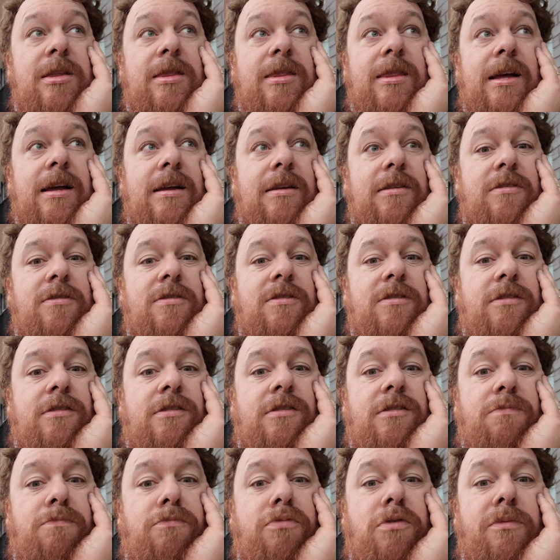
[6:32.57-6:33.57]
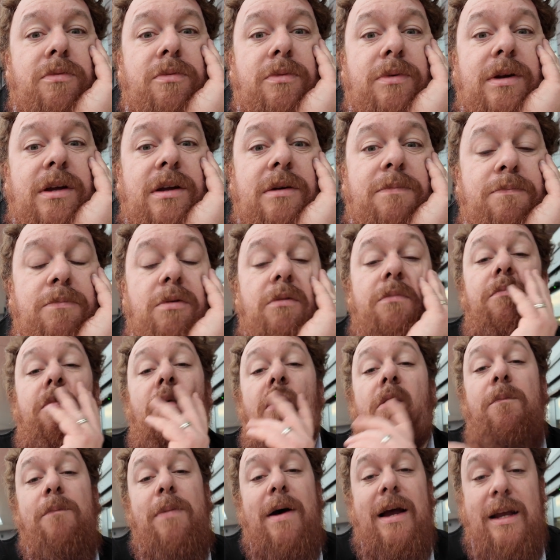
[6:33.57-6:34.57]
that's probably
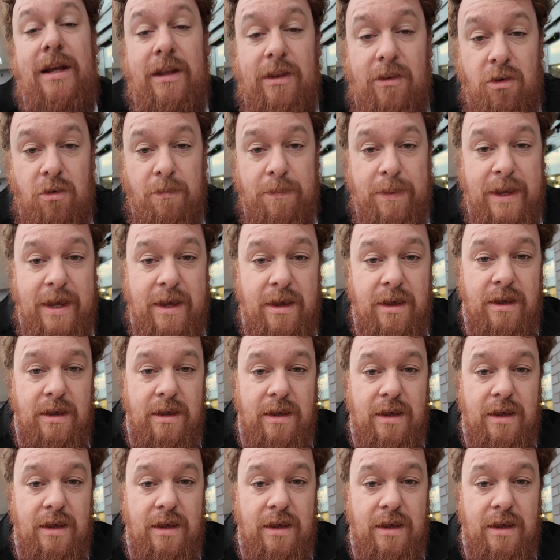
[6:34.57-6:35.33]
bump up back a little bit.